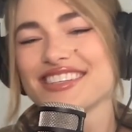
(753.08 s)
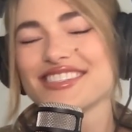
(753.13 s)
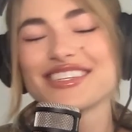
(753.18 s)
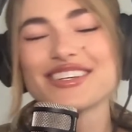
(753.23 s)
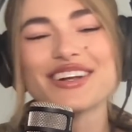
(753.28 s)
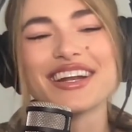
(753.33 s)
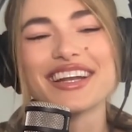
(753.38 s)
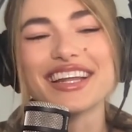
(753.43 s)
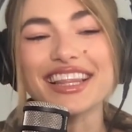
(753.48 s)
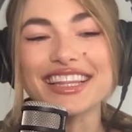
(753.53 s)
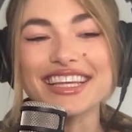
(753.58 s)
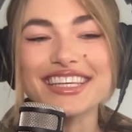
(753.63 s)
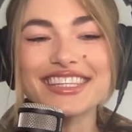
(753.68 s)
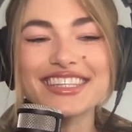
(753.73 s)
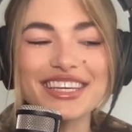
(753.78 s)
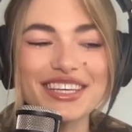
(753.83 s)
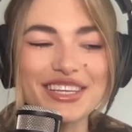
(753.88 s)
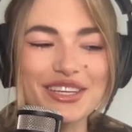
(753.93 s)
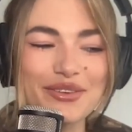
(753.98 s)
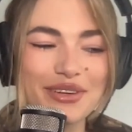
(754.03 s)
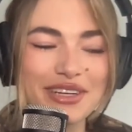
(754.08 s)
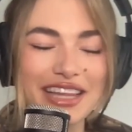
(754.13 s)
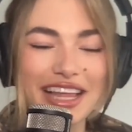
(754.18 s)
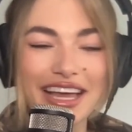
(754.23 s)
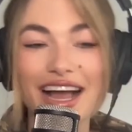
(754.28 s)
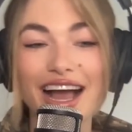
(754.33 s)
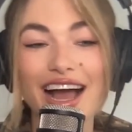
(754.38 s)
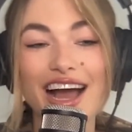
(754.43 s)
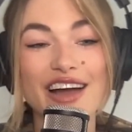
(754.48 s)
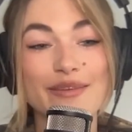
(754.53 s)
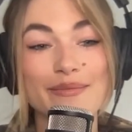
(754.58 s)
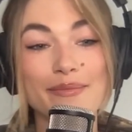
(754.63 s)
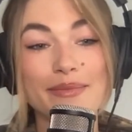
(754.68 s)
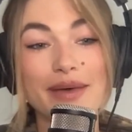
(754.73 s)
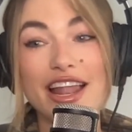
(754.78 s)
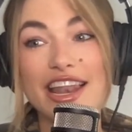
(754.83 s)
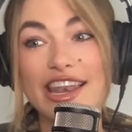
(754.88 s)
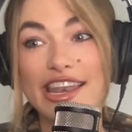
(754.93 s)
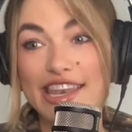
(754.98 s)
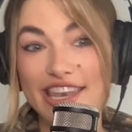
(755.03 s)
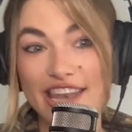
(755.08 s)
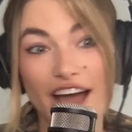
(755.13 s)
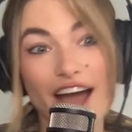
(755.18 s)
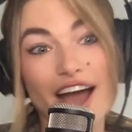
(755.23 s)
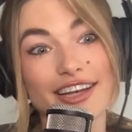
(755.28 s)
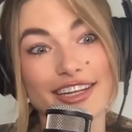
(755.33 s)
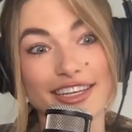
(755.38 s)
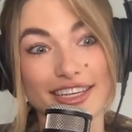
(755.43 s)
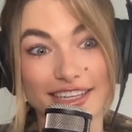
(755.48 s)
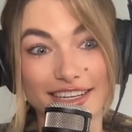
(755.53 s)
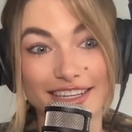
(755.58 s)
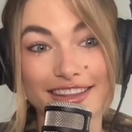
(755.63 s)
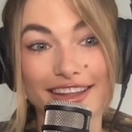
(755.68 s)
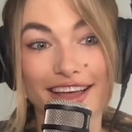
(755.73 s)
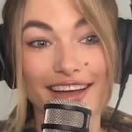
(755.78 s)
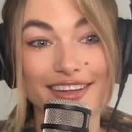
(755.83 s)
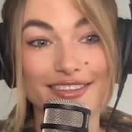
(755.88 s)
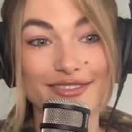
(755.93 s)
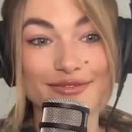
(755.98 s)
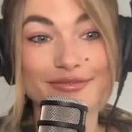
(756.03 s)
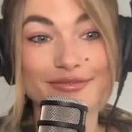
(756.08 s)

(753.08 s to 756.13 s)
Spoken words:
Is there anything that you were like, I'm not eating that?